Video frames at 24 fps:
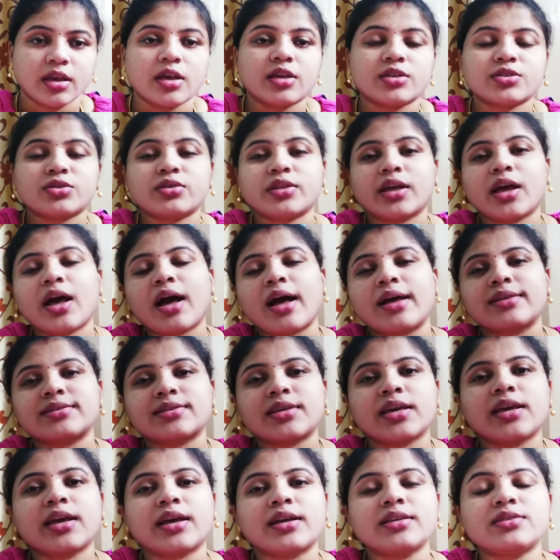So they are
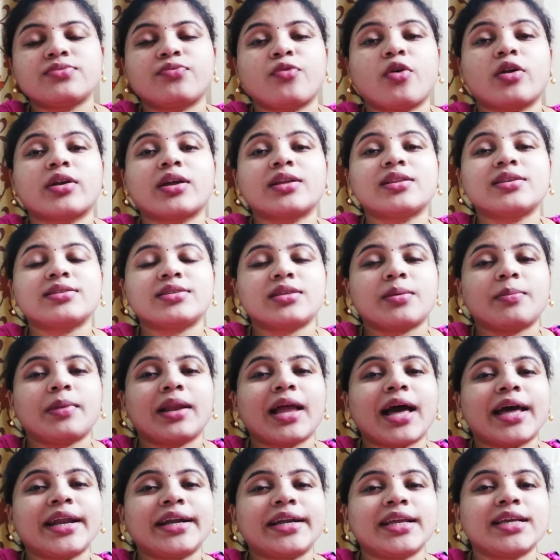asking us what are the
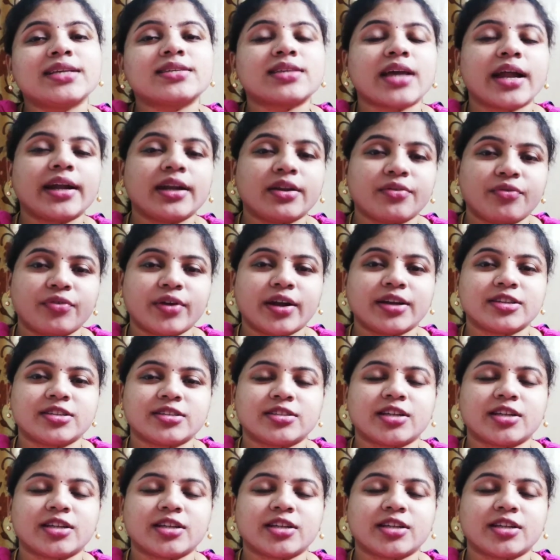similarities and differences.